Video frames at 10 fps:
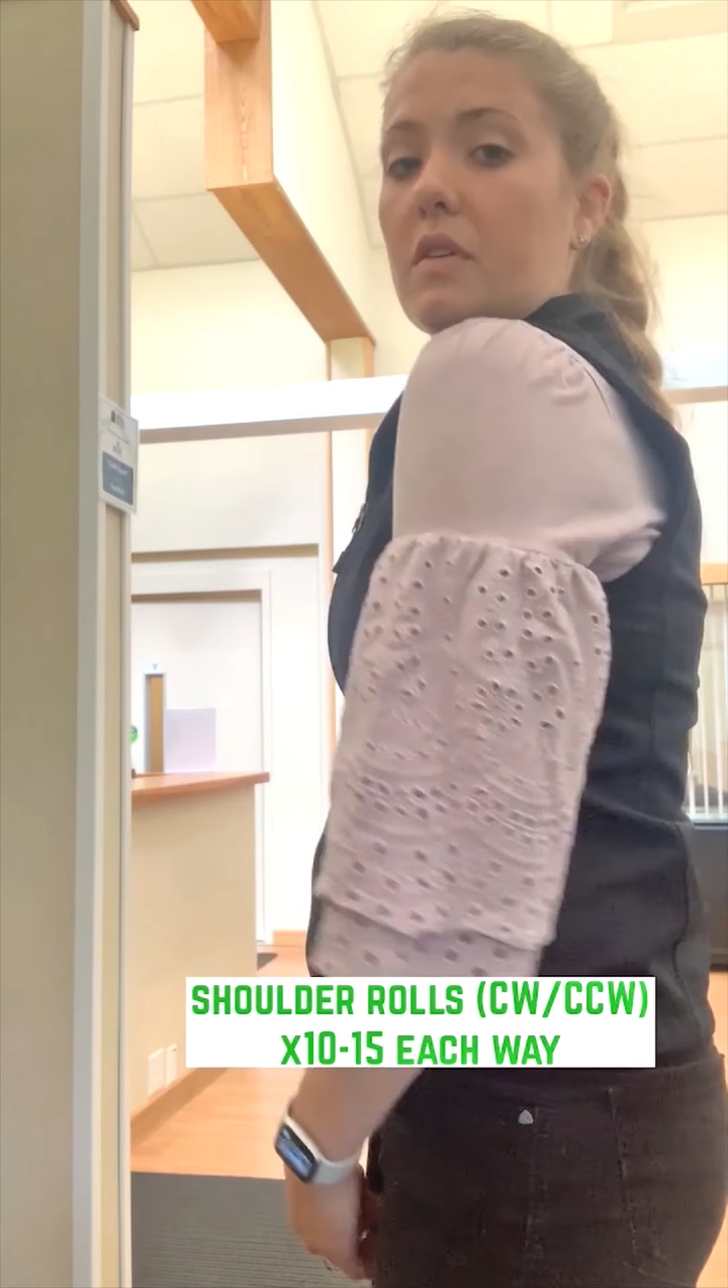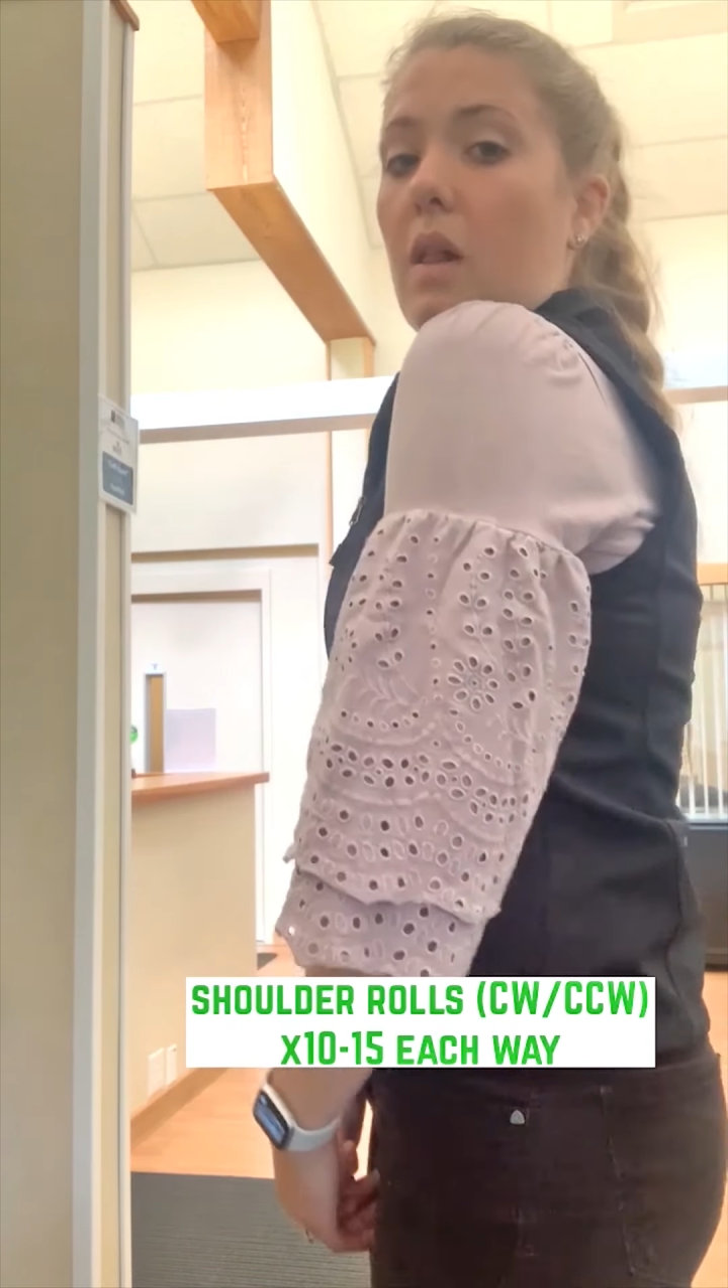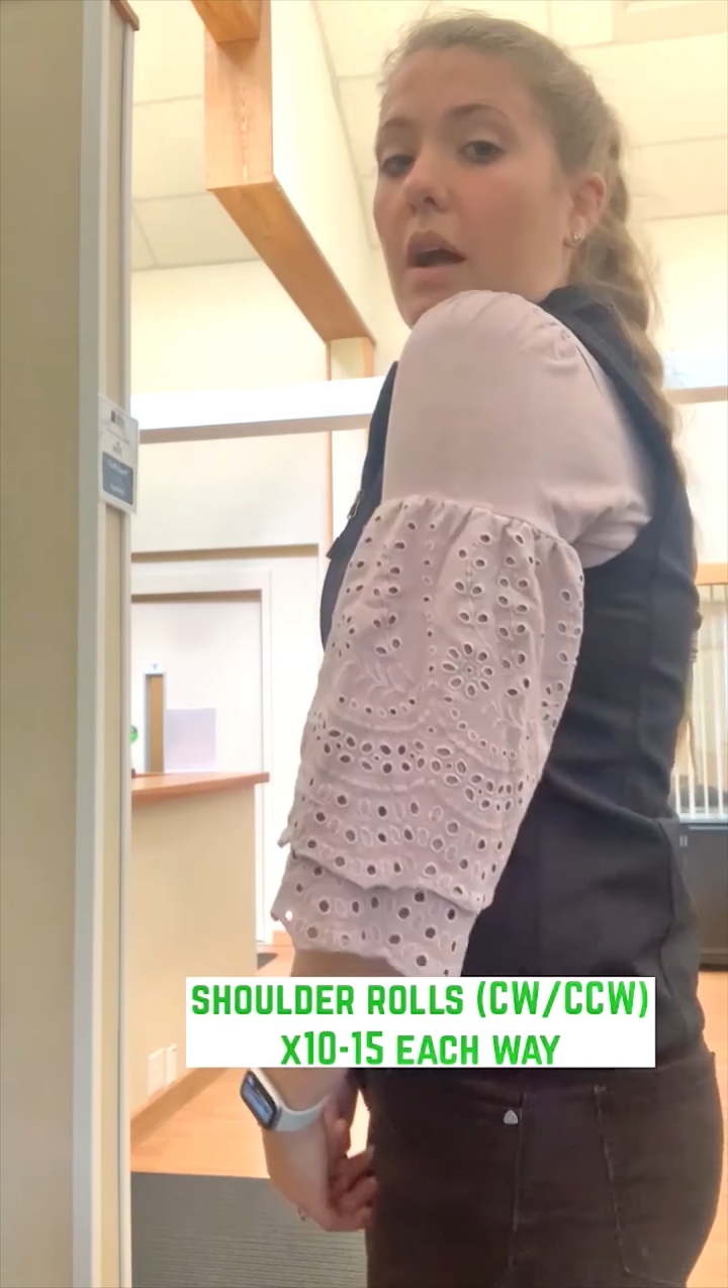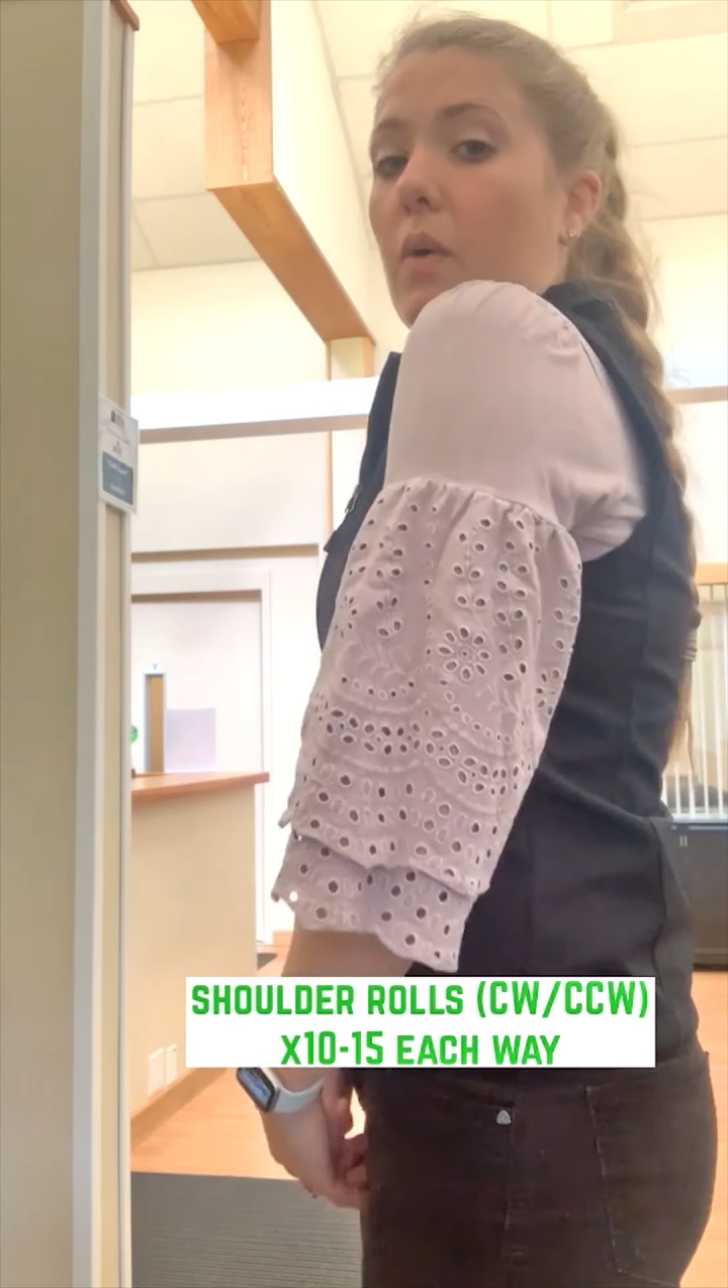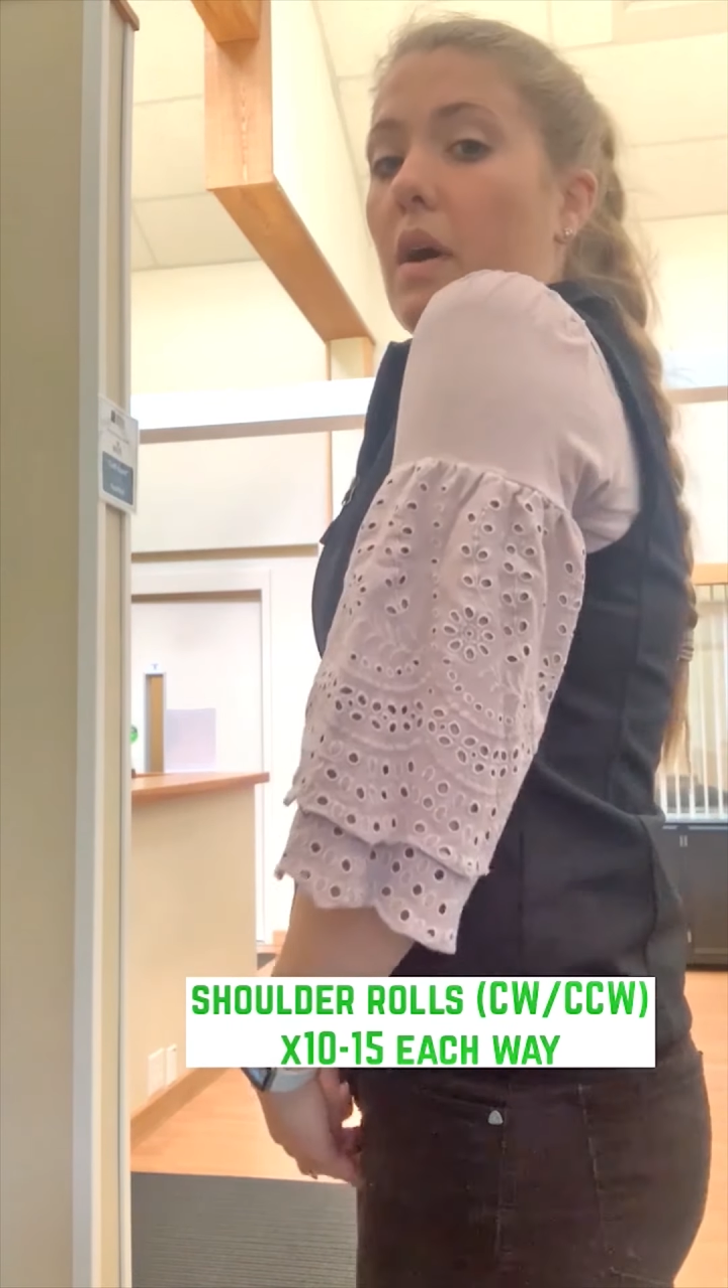
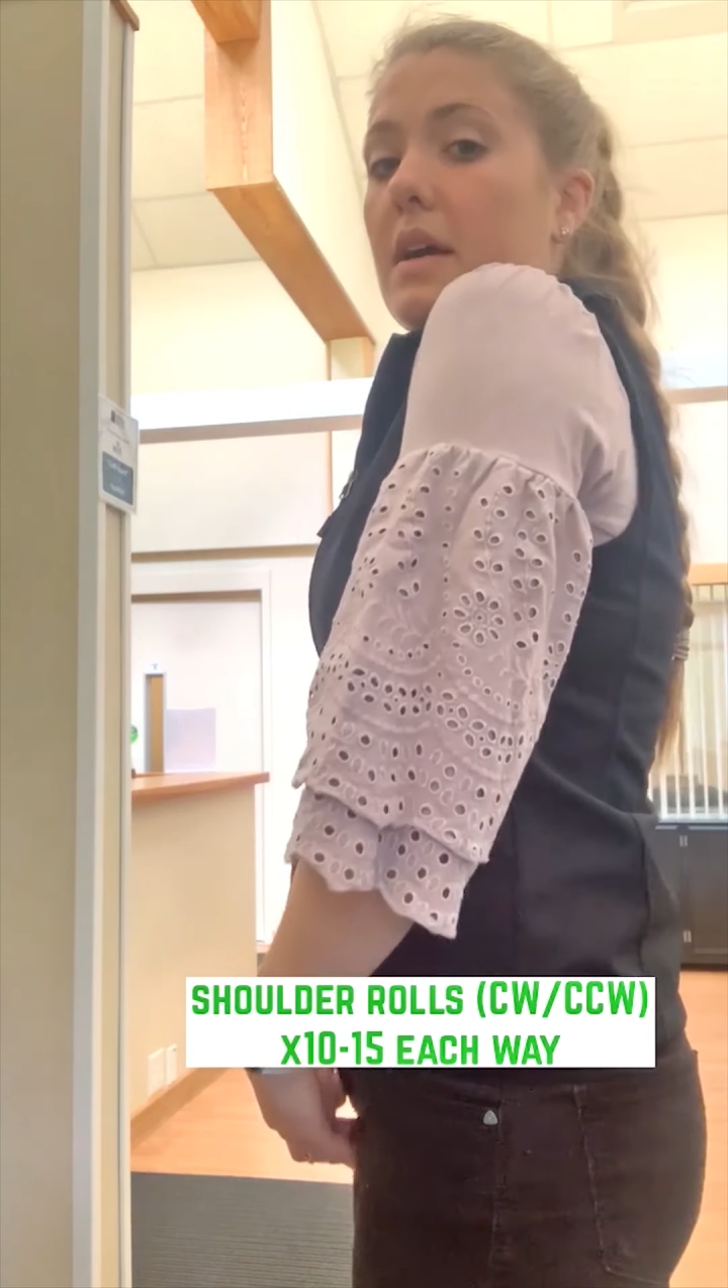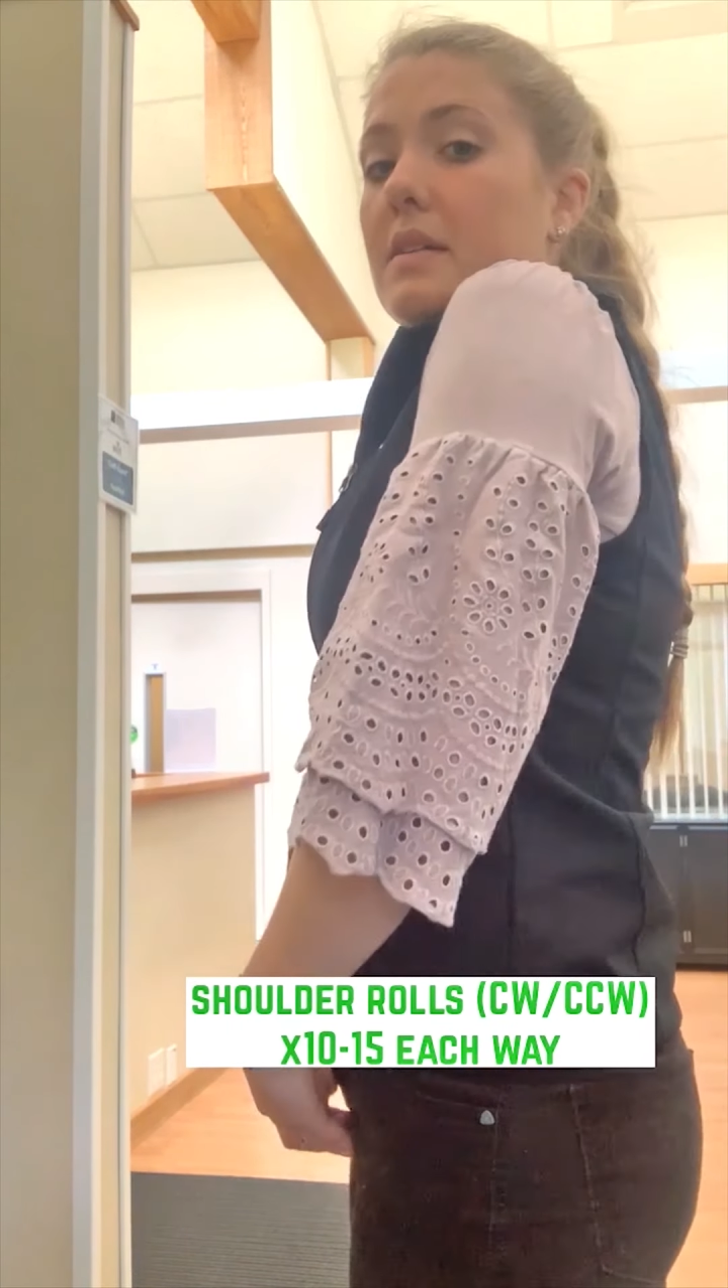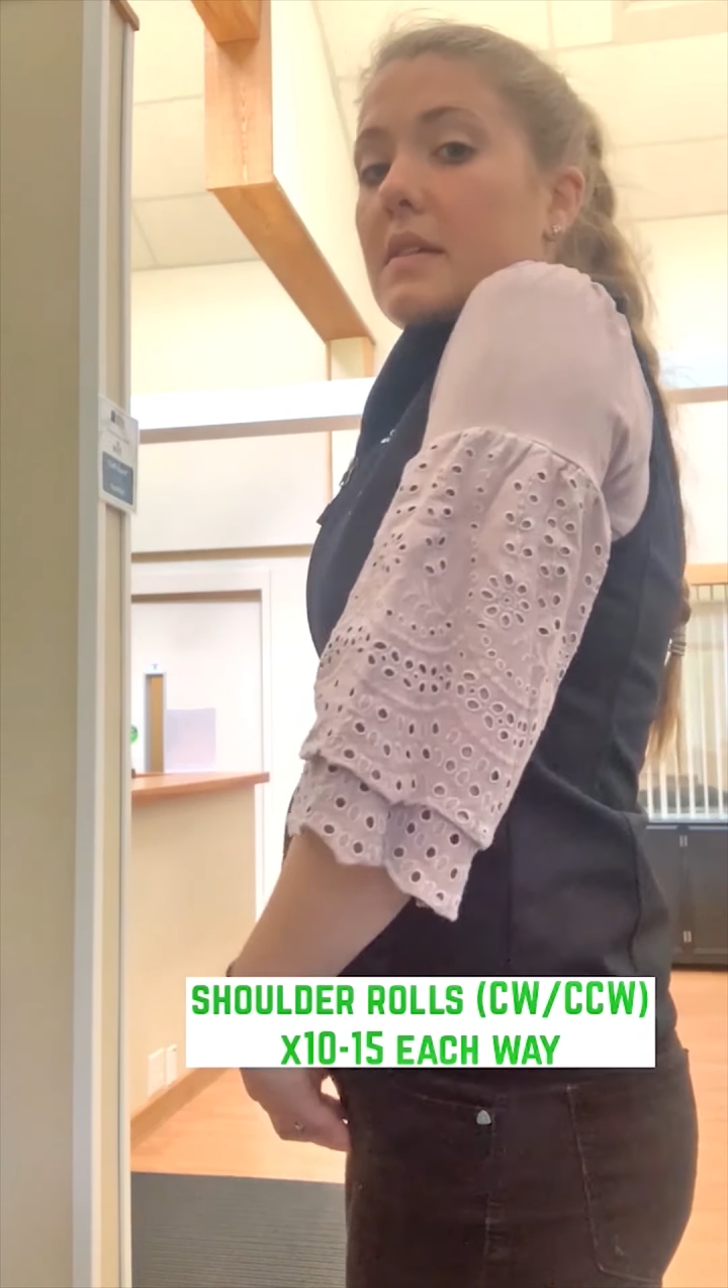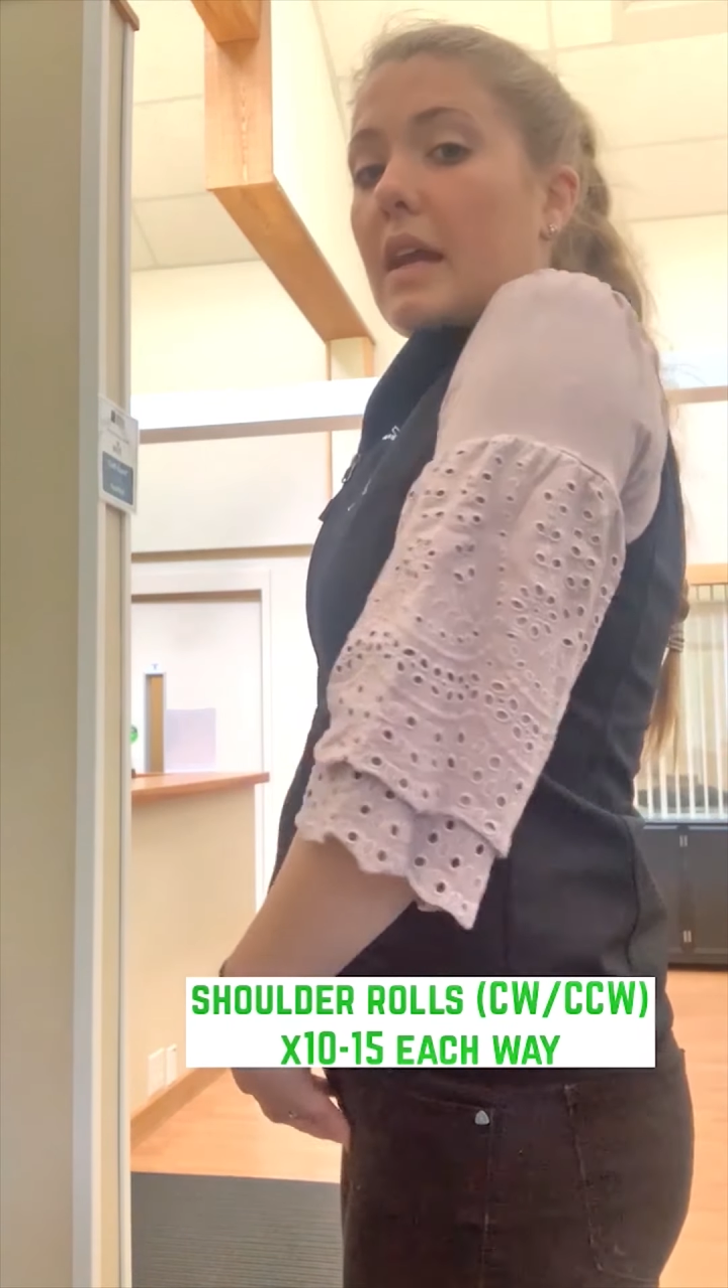clockwise